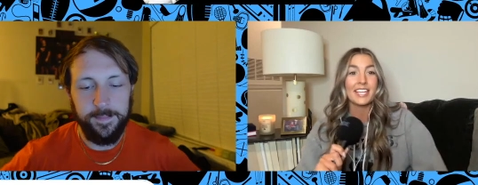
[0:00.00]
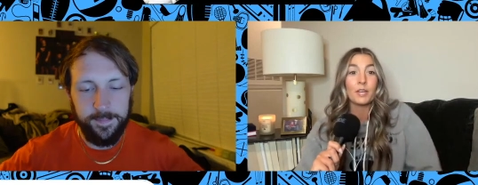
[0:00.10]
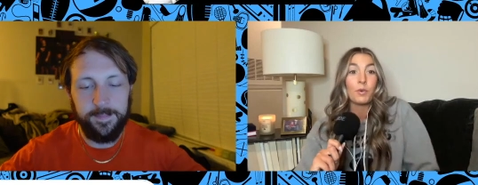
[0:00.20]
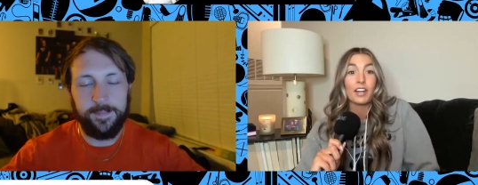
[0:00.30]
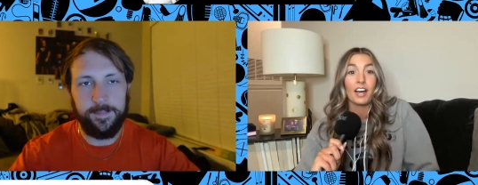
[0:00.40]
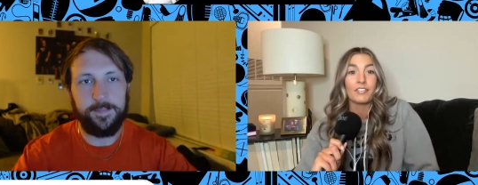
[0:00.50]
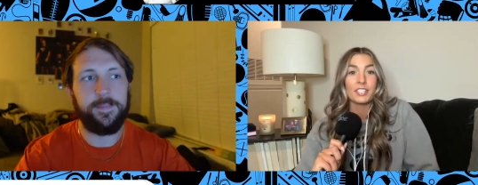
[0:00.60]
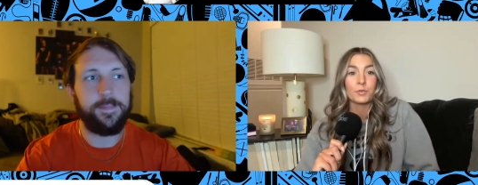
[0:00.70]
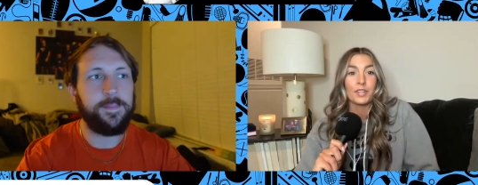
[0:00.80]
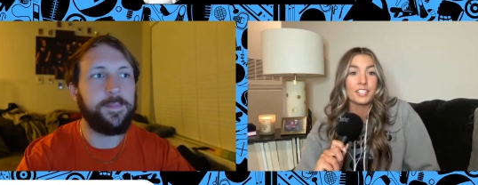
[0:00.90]
Speaker 1: went off this
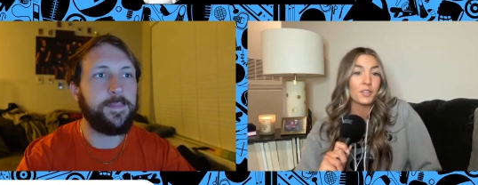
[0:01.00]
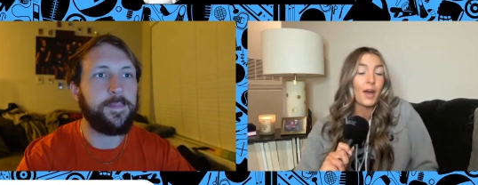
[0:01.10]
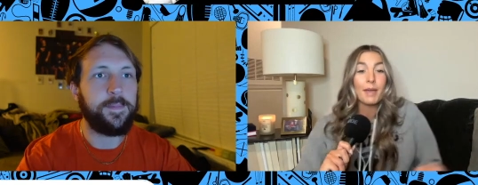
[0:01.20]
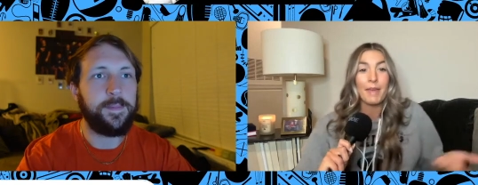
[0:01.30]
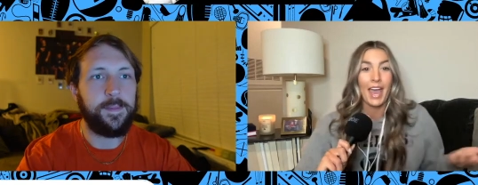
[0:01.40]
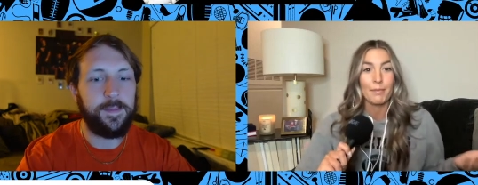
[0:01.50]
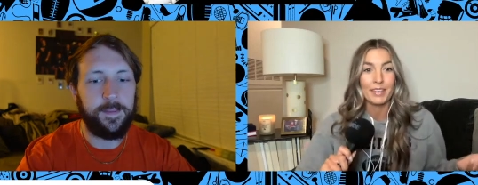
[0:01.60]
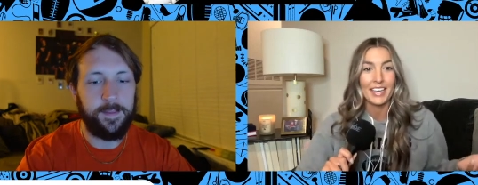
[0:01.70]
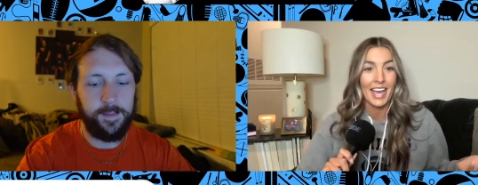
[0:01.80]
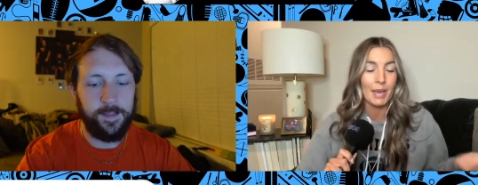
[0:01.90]
week. So I'm happy.
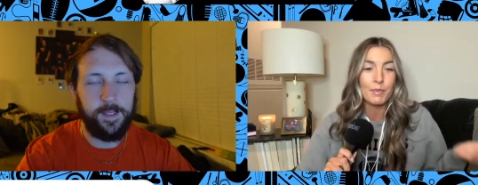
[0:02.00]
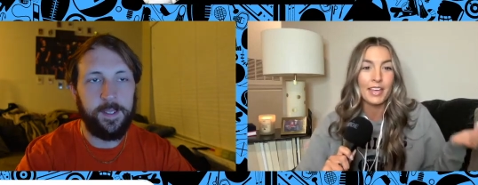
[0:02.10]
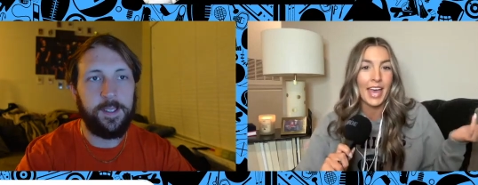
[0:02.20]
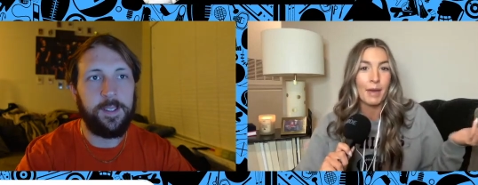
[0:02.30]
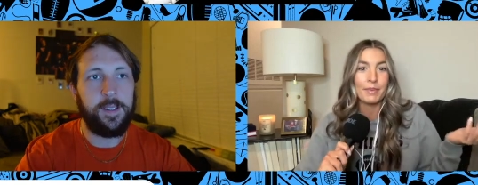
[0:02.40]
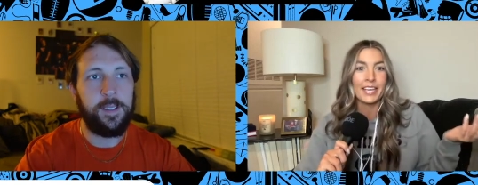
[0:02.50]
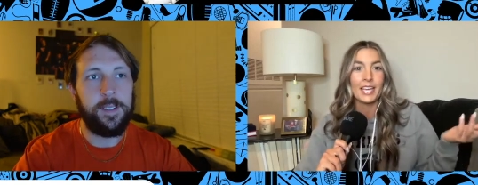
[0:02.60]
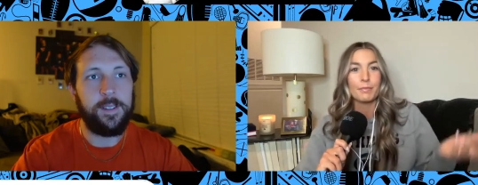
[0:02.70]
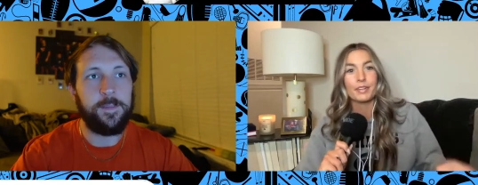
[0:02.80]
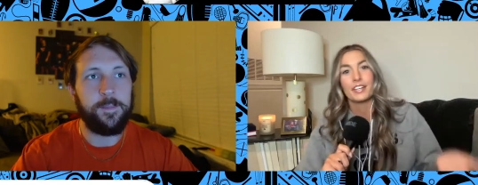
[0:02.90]
I'm a happy
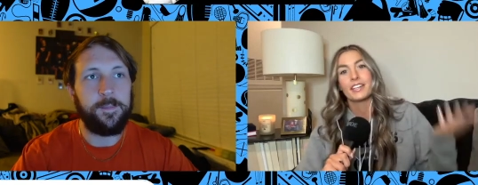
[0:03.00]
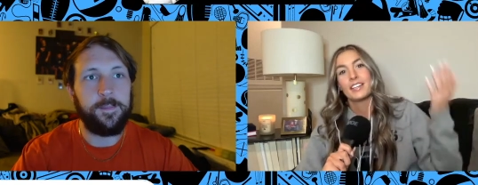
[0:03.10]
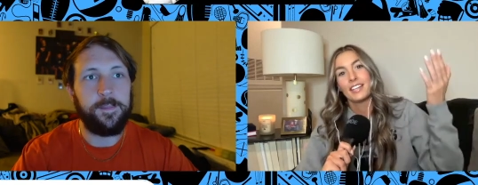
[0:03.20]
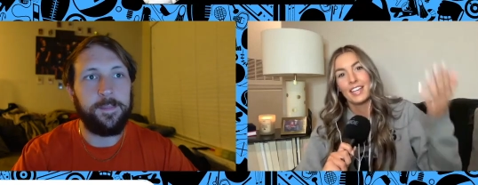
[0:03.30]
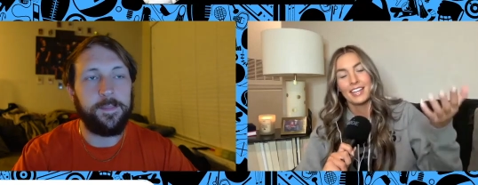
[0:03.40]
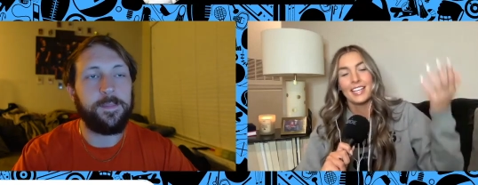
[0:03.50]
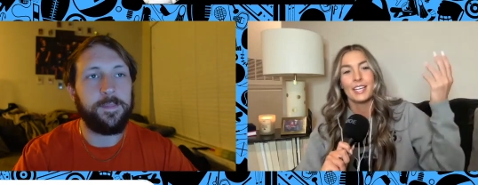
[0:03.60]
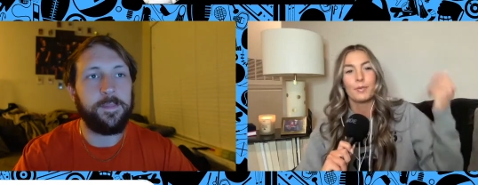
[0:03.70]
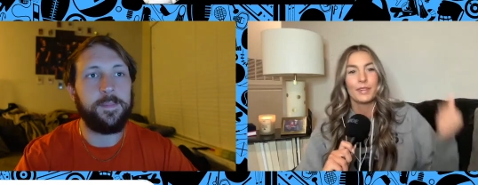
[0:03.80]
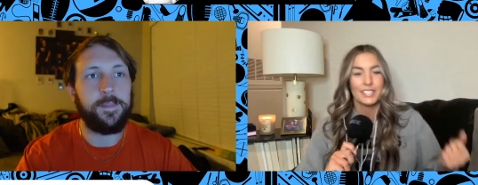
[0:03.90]
camper, and he
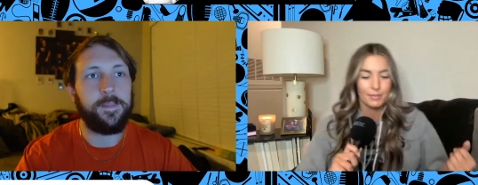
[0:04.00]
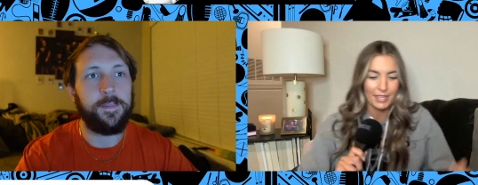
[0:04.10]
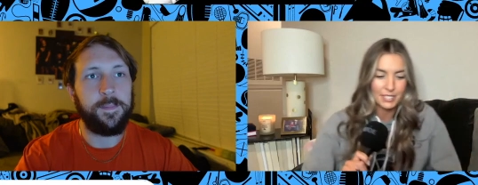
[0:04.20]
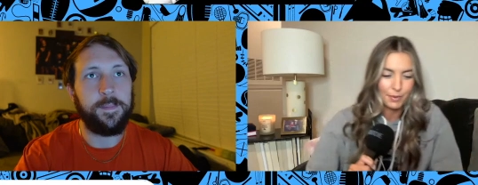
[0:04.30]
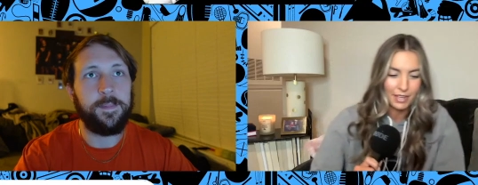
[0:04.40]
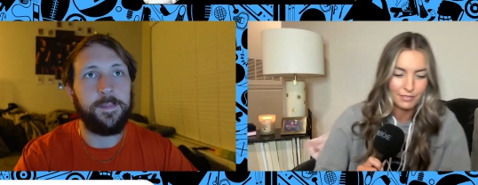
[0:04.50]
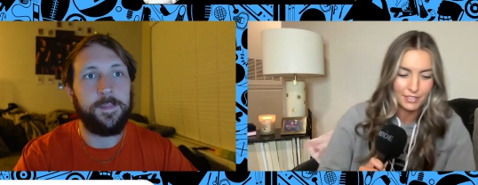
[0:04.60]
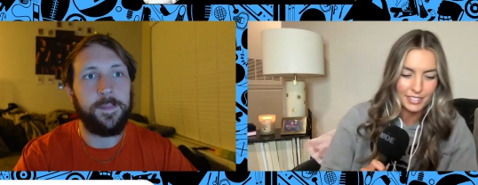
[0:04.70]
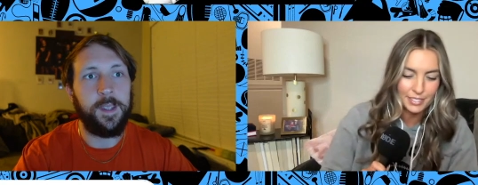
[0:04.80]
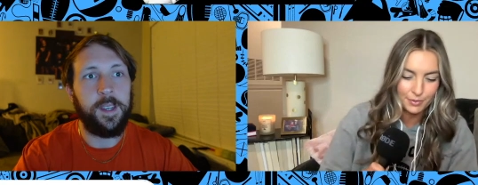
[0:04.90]
wins my spot for
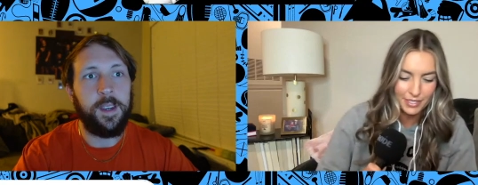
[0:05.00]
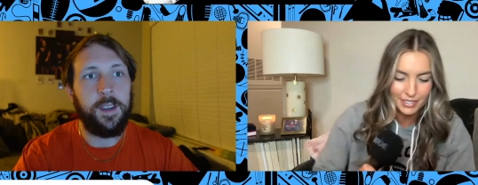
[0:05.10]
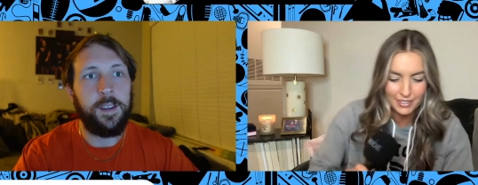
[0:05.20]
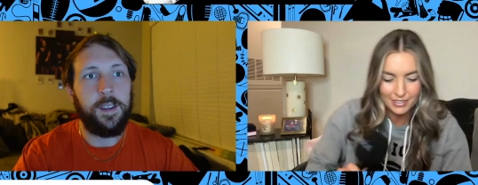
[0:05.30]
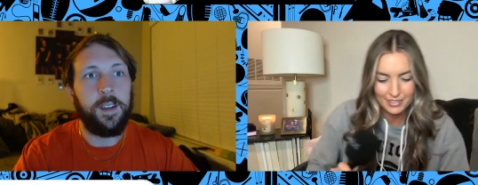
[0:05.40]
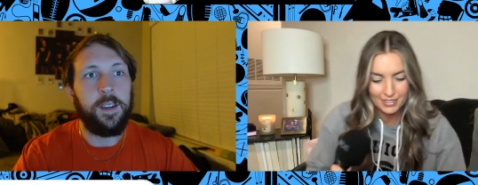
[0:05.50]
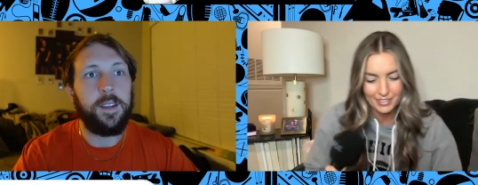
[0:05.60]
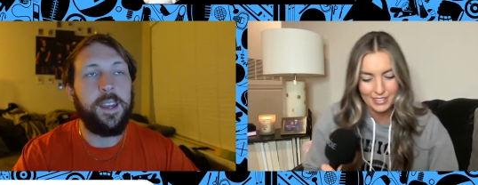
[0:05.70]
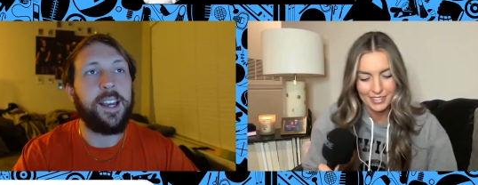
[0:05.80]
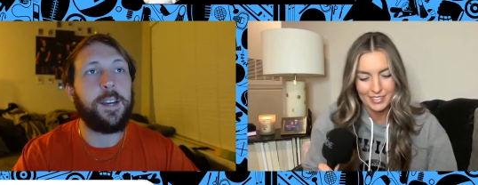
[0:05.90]
this
Speaker 2: week. Yeah,
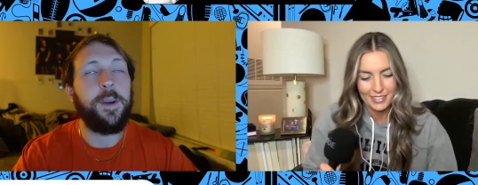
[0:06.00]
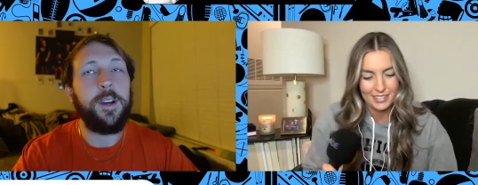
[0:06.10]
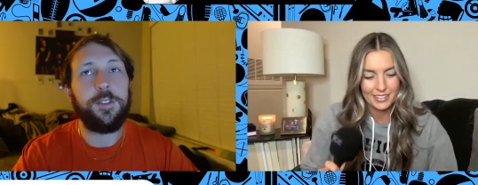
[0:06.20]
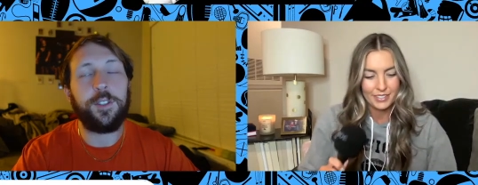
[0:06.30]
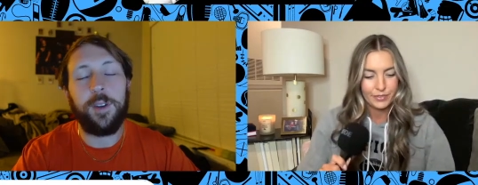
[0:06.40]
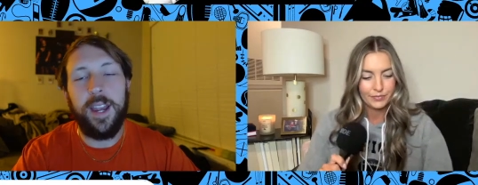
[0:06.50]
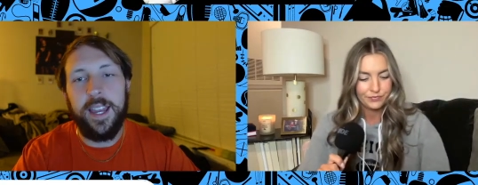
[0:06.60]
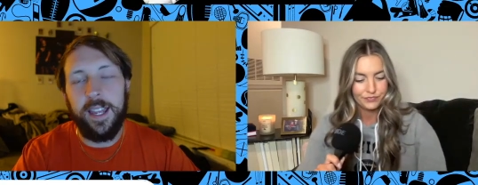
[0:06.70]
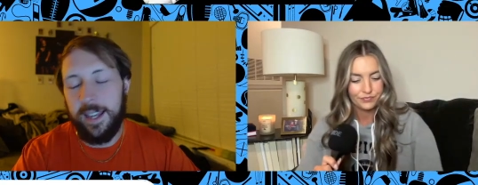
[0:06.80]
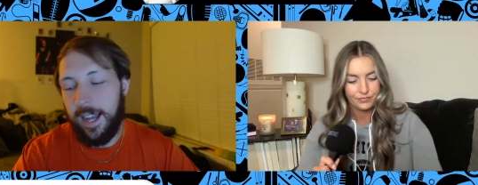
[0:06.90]
Kamara was great, and
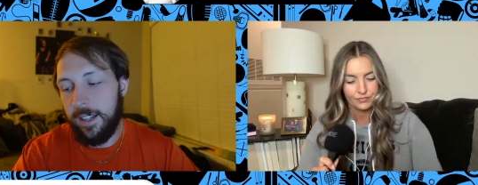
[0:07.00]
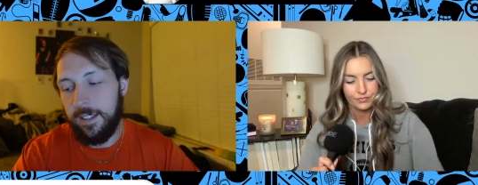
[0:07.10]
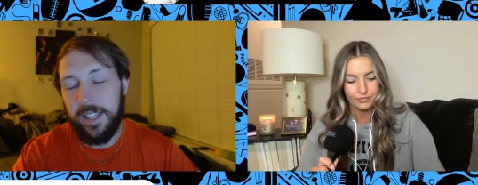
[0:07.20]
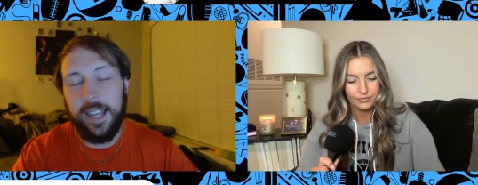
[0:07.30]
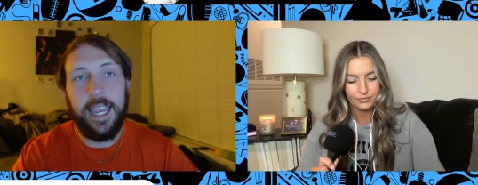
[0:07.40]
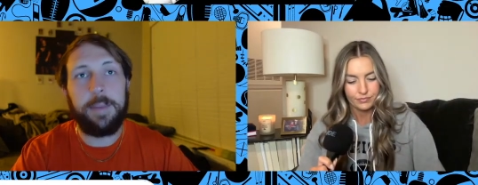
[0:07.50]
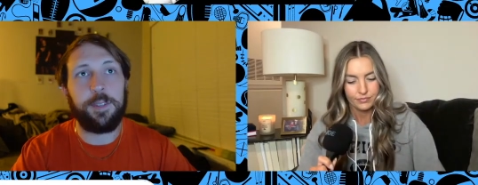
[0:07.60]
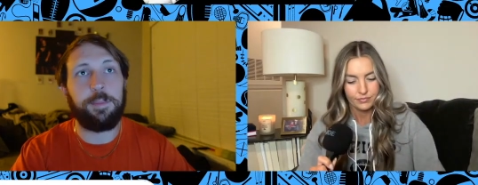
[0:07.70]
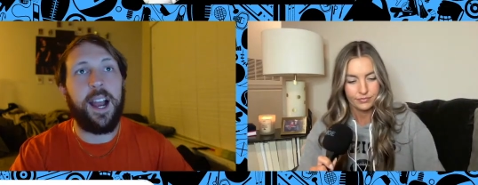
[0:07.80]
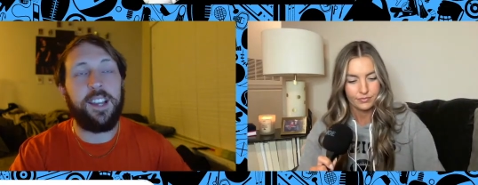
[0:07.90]
honestly, that game
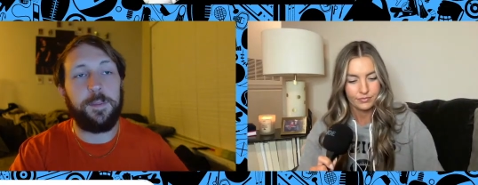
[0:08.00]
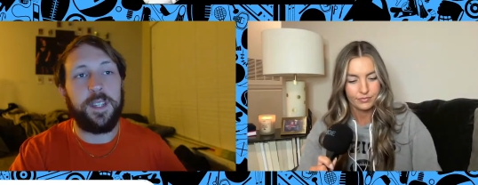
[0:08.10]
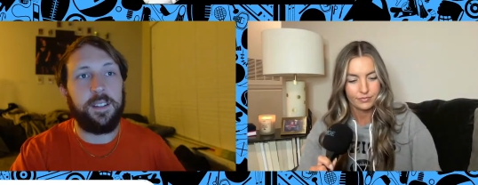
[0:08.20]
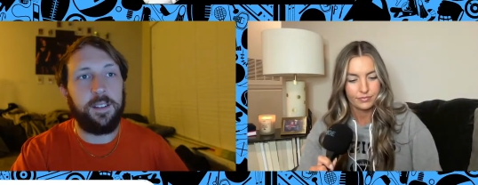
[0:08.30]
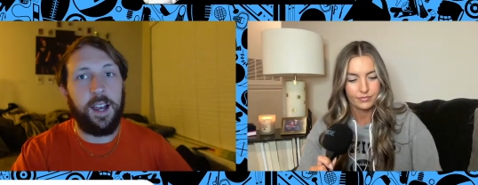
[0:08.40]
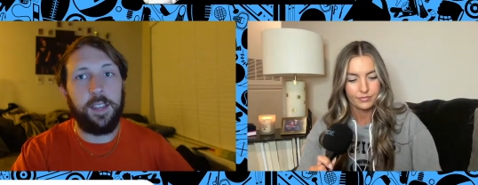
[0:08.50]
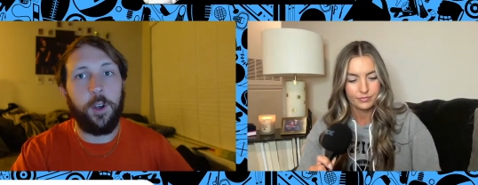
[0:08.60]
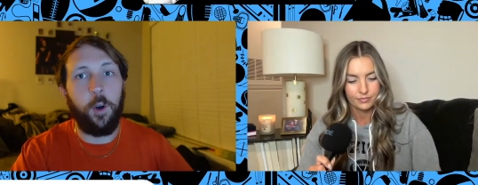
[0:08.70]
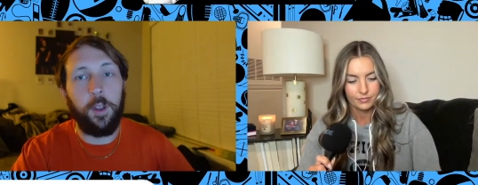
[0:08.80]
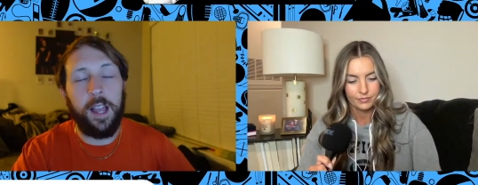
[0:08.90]
surprised me on the whole.
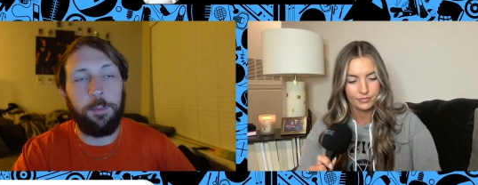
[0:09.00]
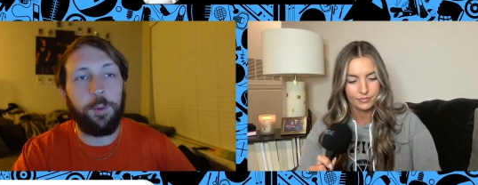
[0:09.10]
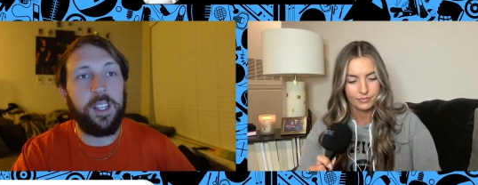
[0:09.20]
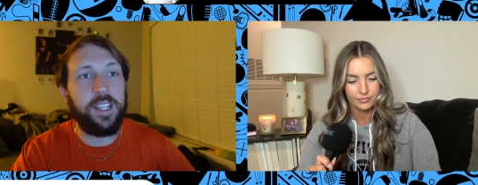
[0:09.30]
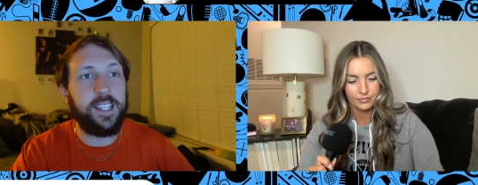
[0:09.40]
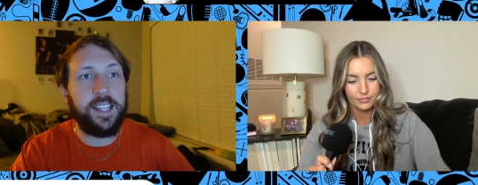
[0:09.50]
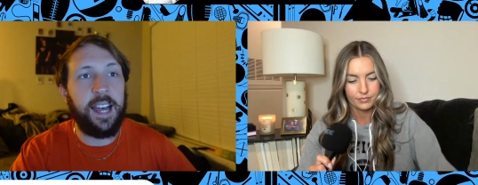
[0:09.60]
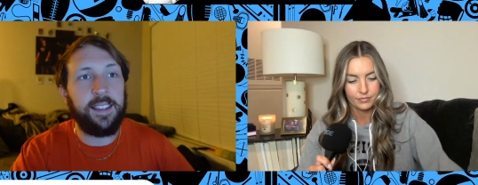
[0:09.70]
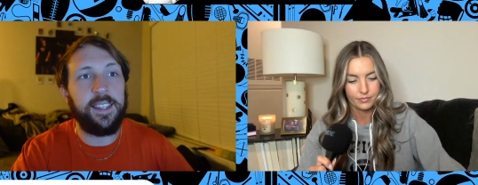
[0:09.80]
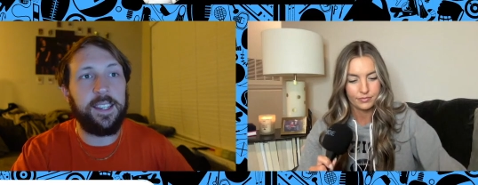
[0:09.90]
I really did not think the